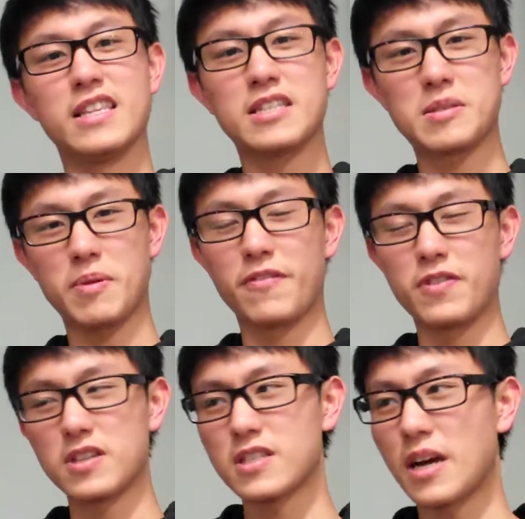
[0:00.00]
This is my
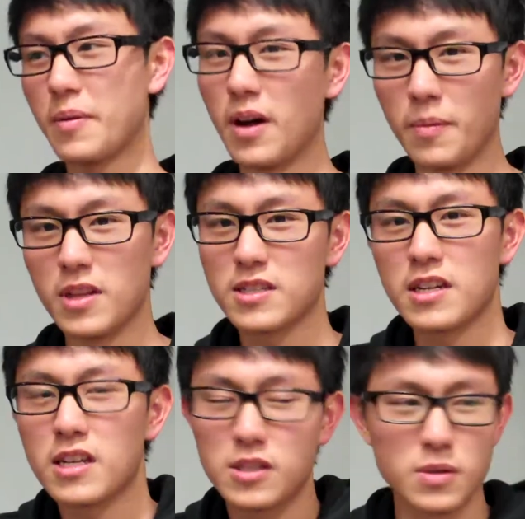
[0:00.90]
first time
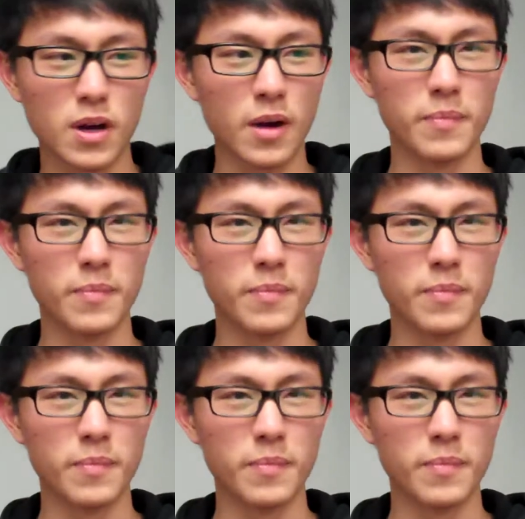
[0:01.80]
listening to